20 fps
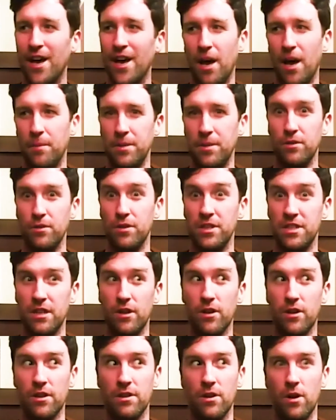I mean, you don't need to
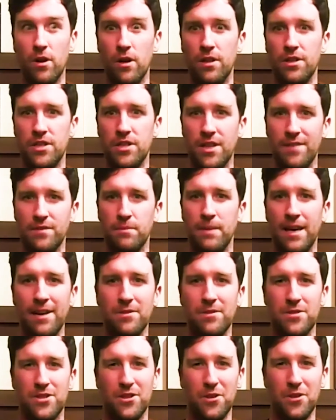look at all the shelves in my
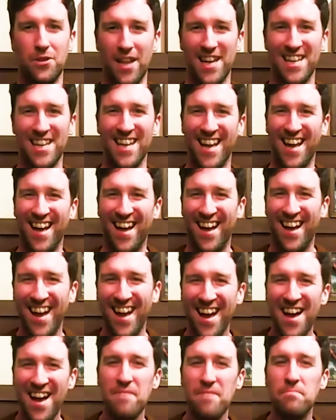house to know
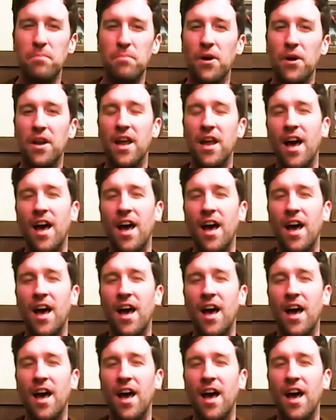that. But